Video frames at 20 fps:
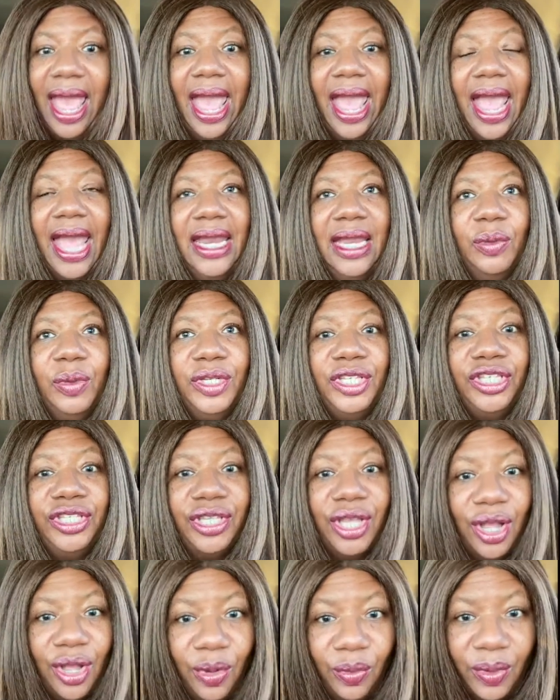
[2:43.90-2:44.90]
and it was
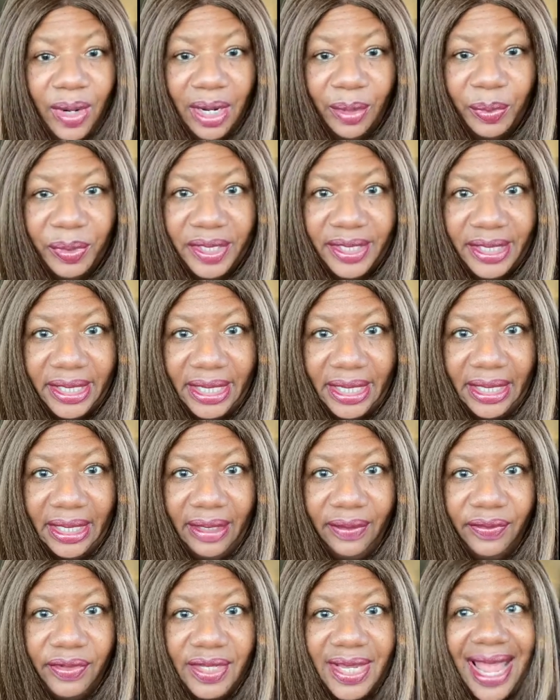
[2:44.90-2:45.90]
so well
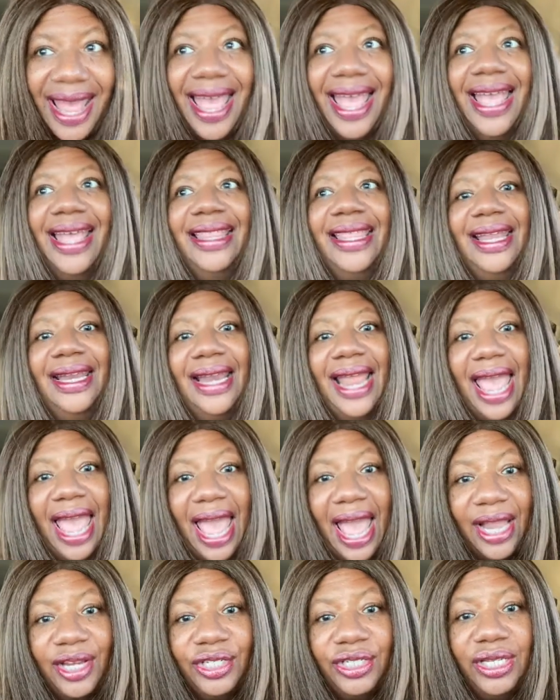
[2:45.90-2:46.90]
received that it
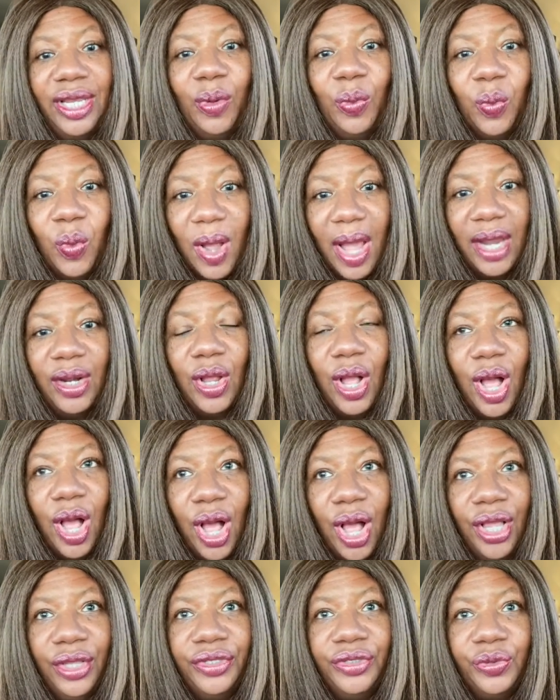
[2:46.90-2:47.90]
actually won
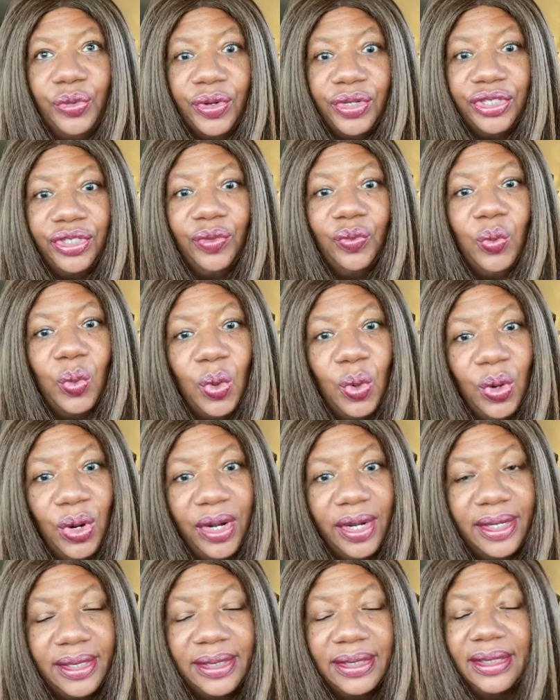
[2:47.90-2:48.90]
all sorts of
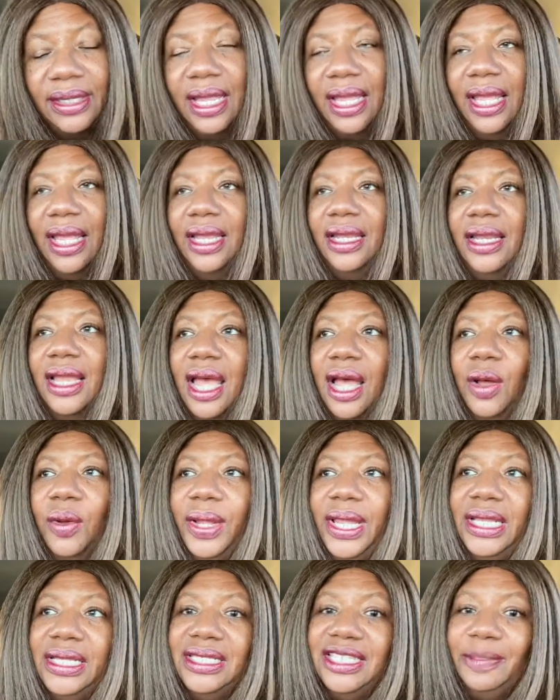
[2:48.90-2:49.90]
awards. Now,
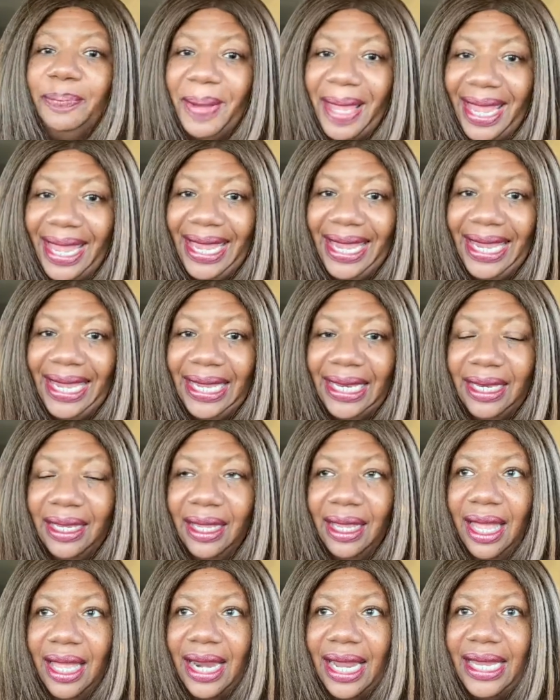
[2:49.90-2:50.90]
in Spain,
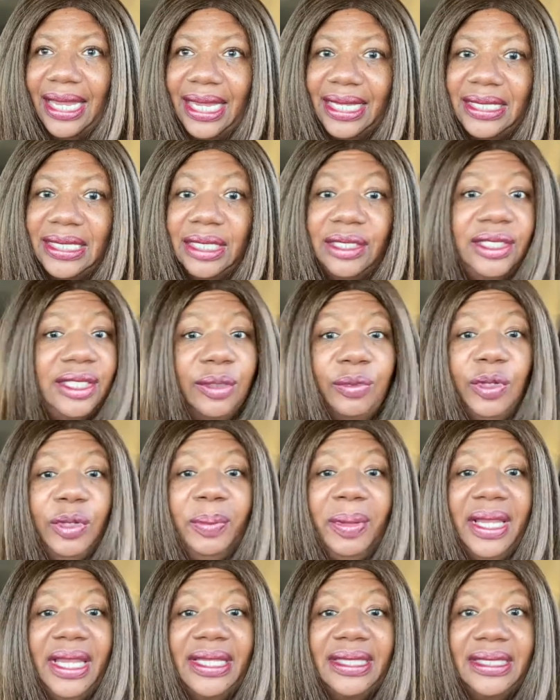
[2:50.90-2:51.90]
and I guess this would
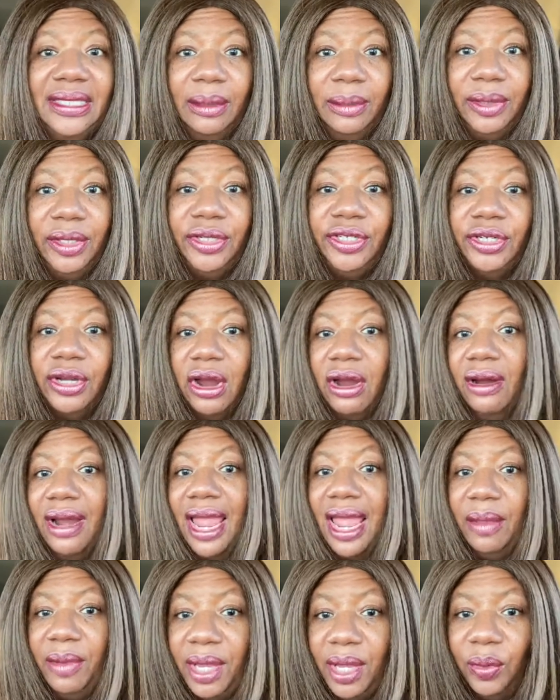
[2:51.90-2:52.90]
be similar to our
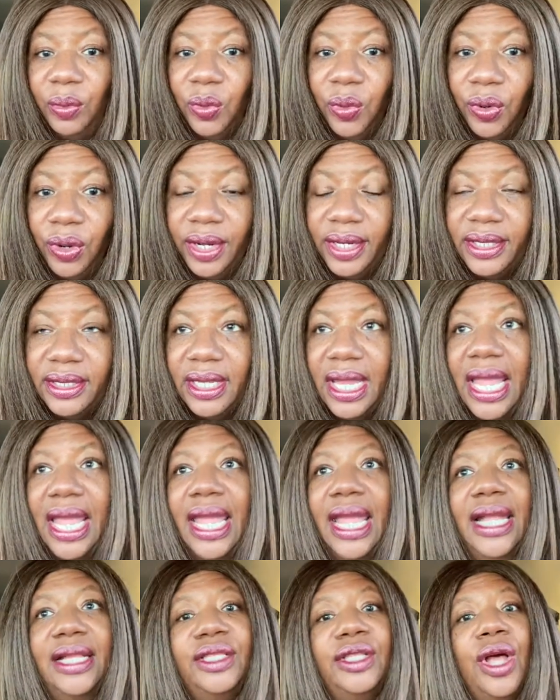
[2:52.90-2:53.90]
Emmy Awards,
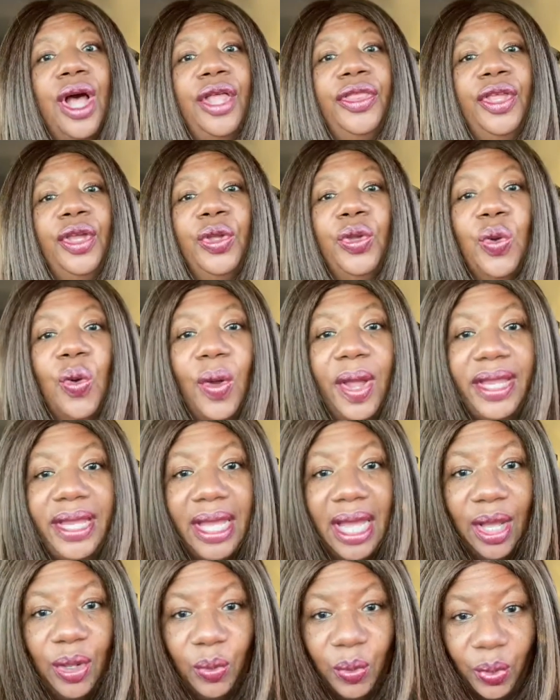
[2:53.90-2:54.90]
it's called the
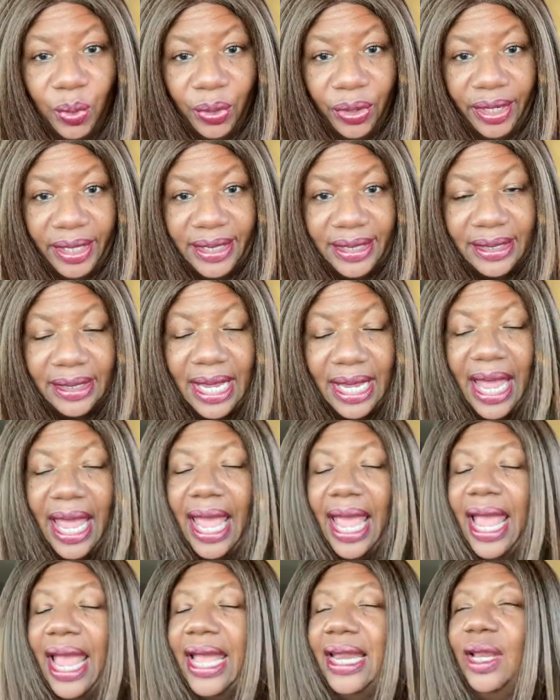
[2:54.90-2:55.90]
Goya Awards.
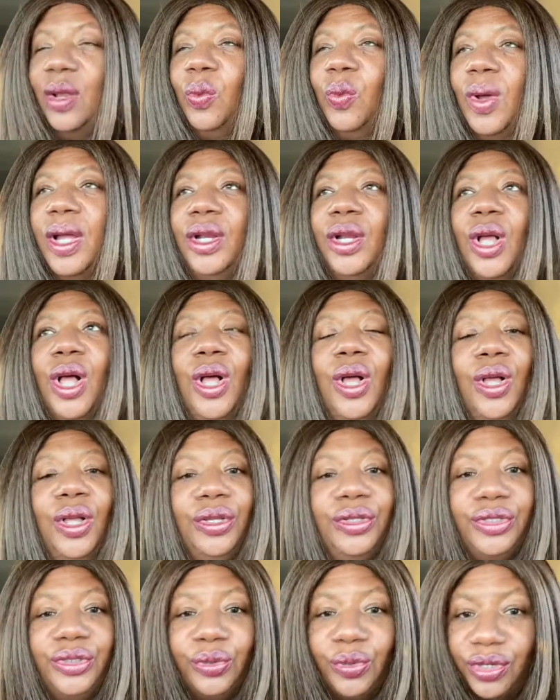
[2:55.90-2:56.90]
And it won all
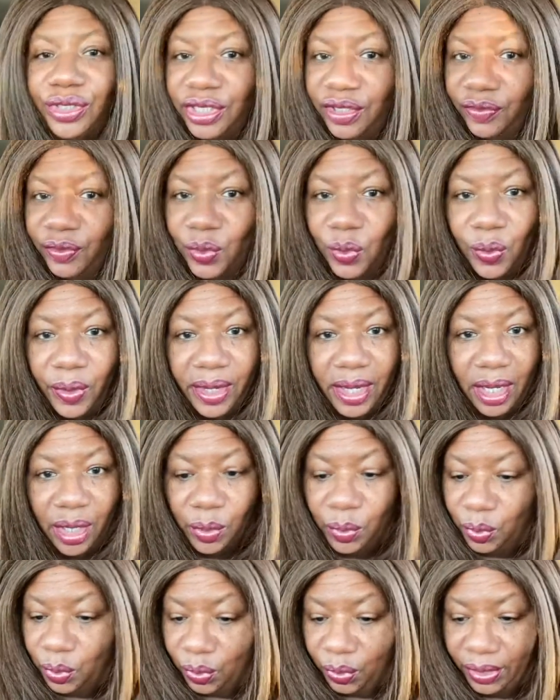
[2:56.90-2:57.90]
sorts of Goya
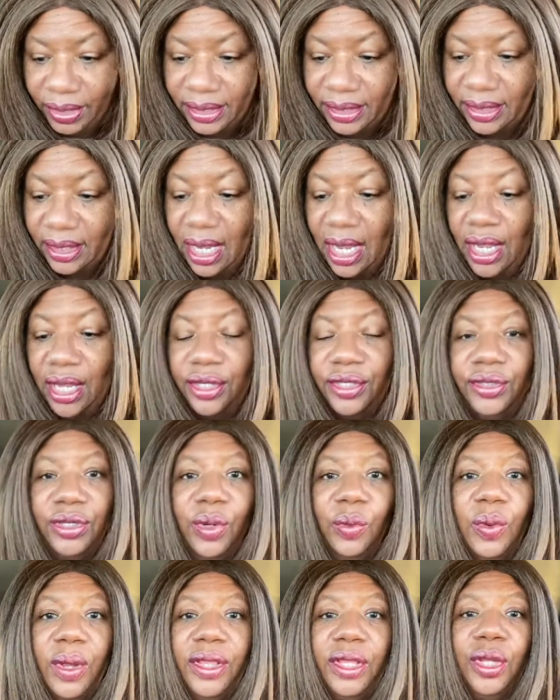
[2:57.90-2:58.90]
Awards. So it
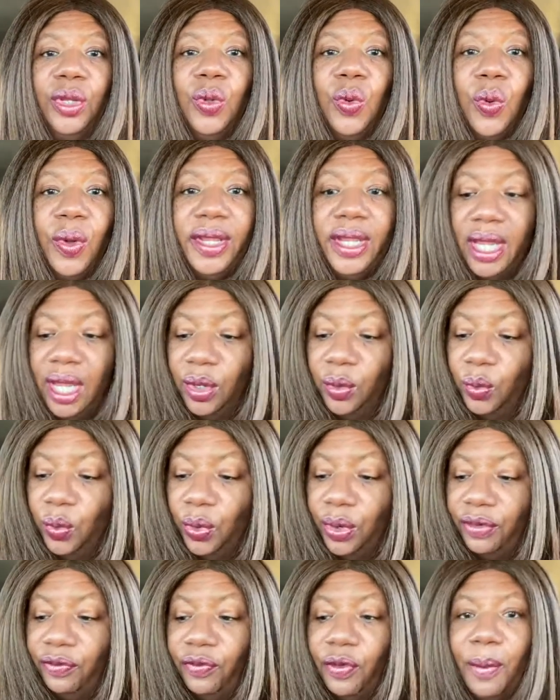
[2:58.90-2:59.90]
won the Goya
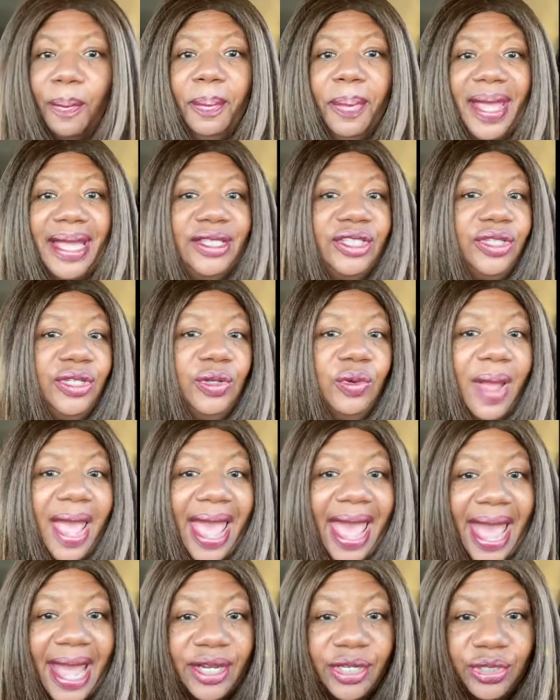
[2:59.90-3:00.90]
Award for Best New
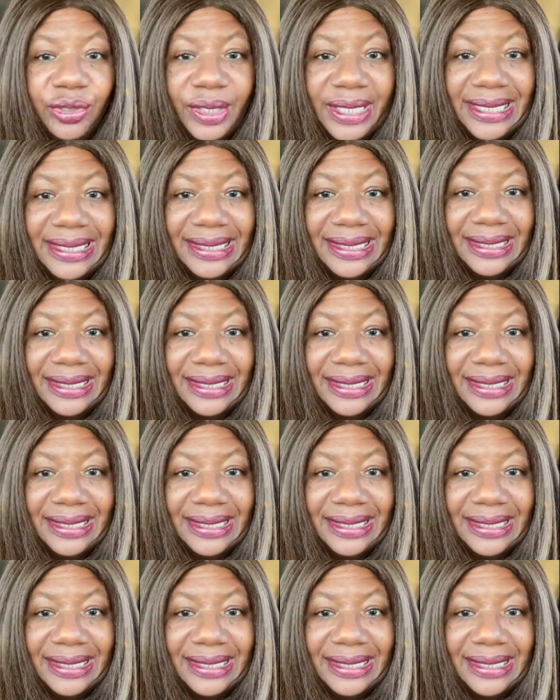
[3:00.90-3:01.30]
Actress.